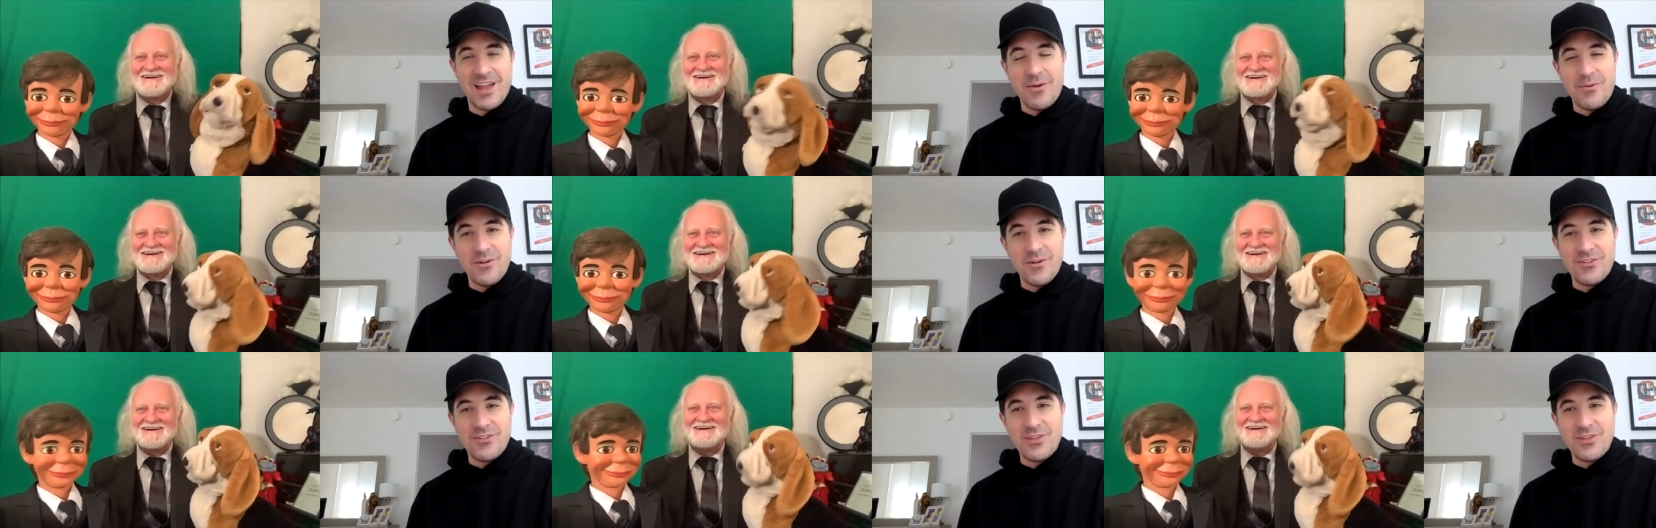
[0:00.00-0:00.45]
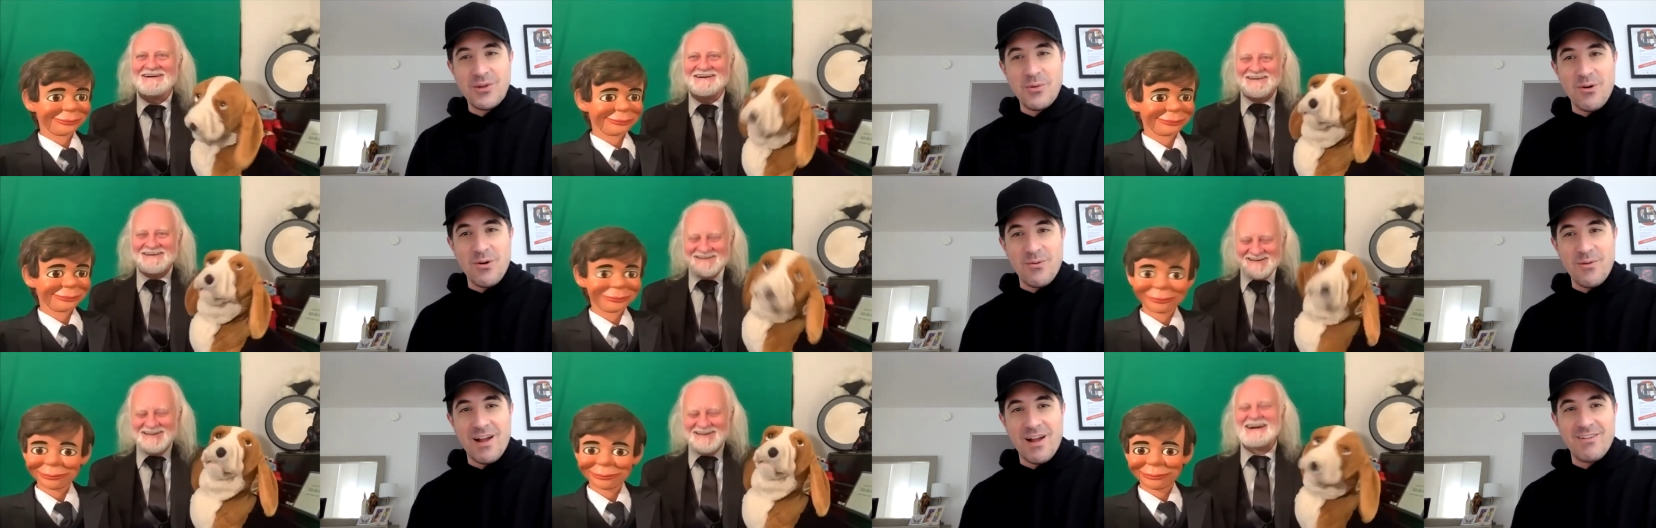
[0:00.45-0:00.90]
Speaker 1: I wish they
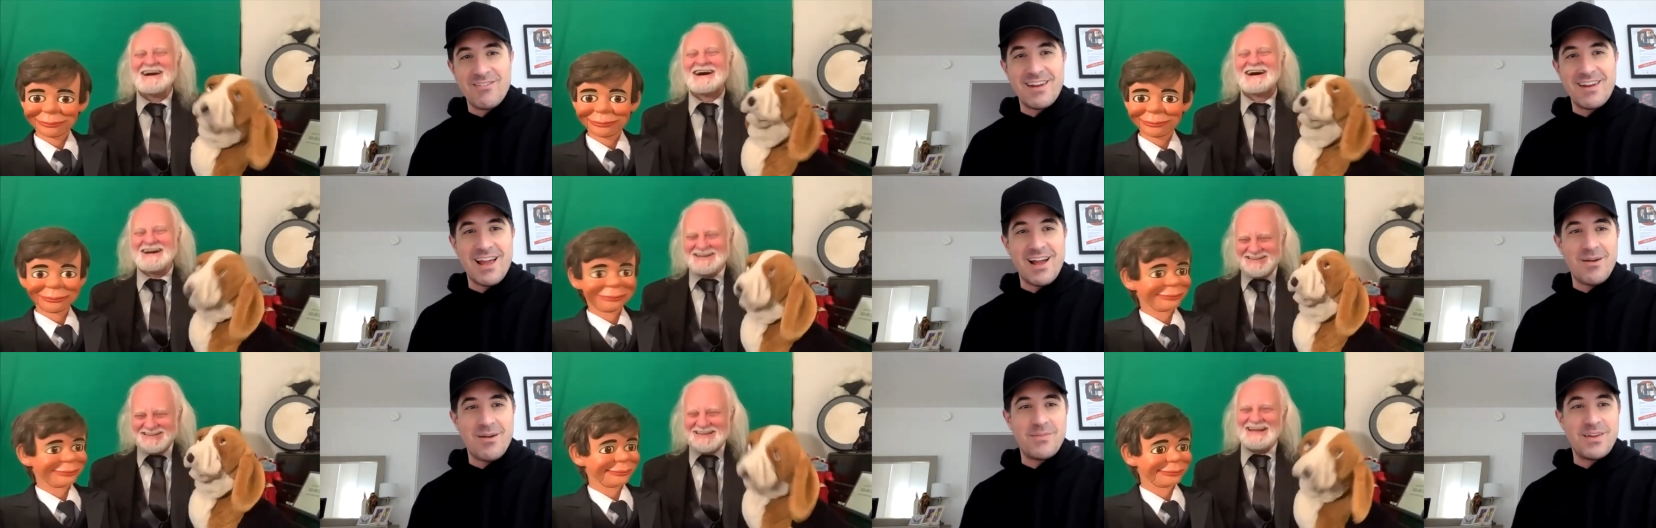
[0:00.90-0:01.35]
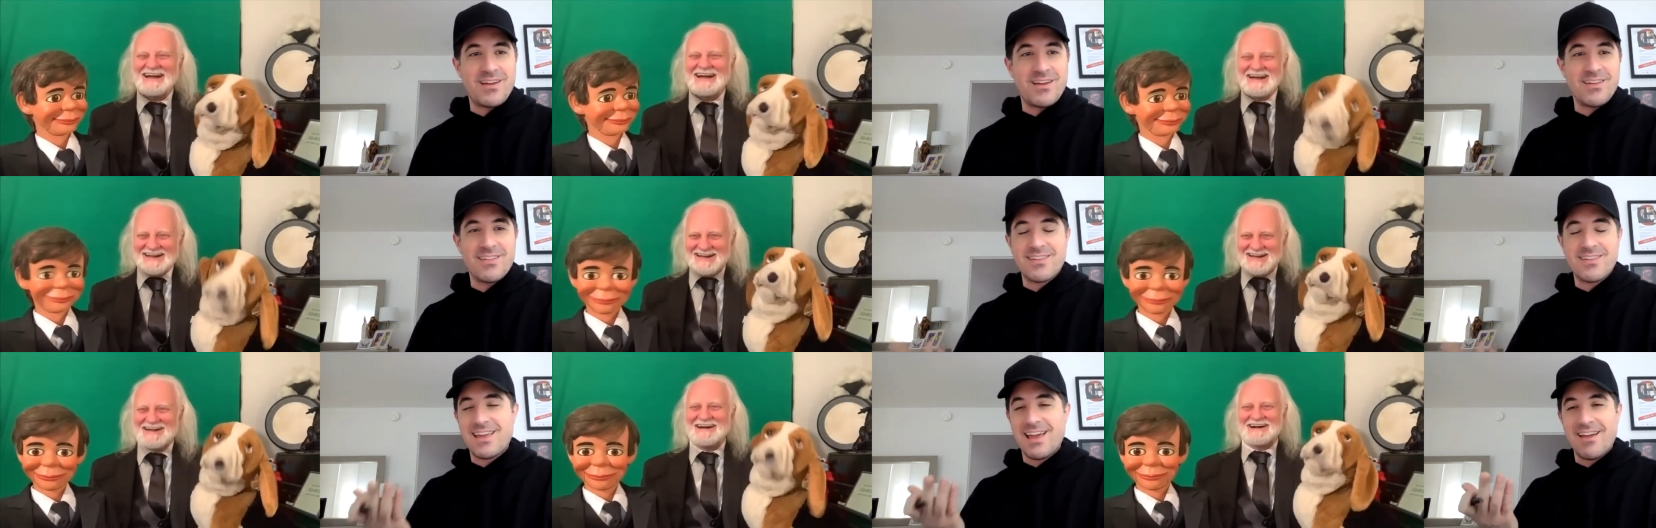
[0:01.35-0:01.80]
were around now
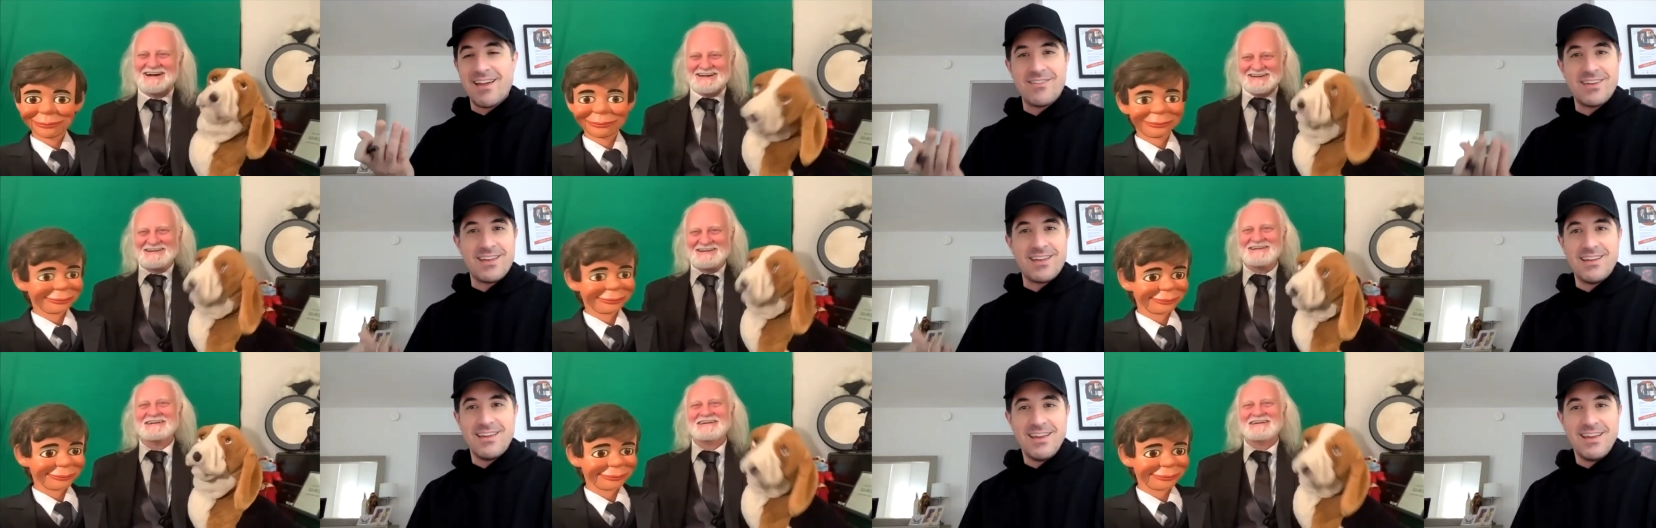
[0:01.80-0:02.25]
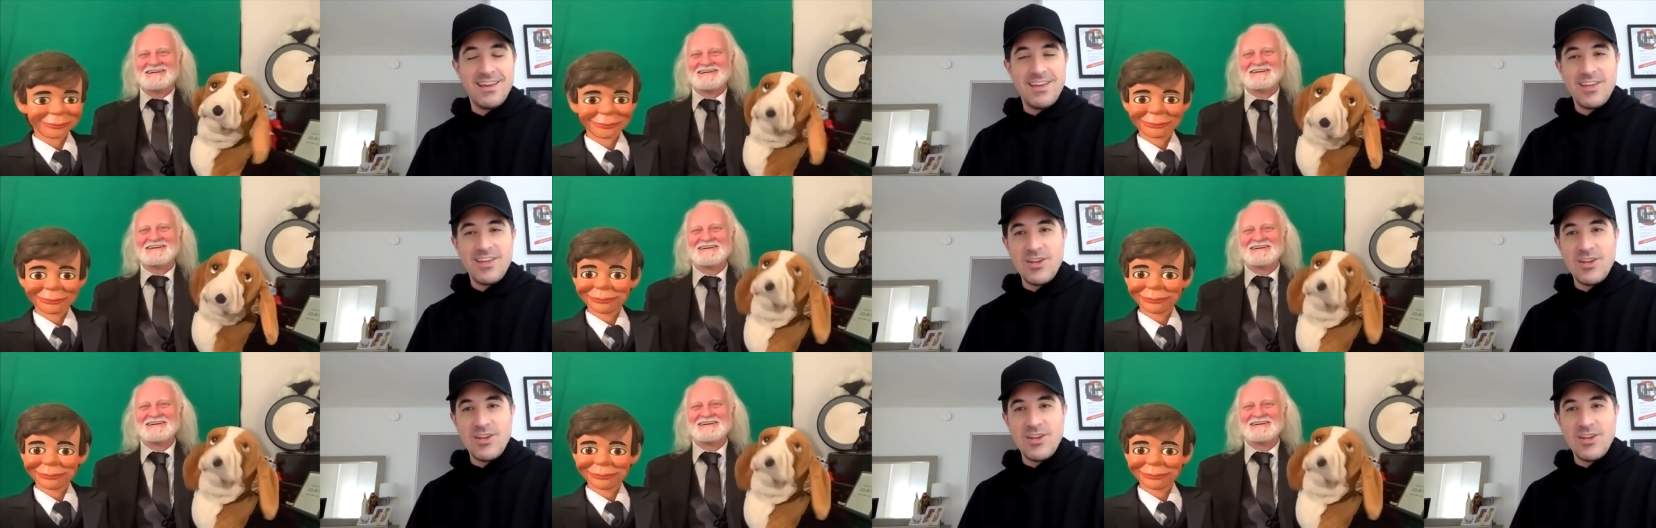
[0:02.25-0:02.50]
because Kevin,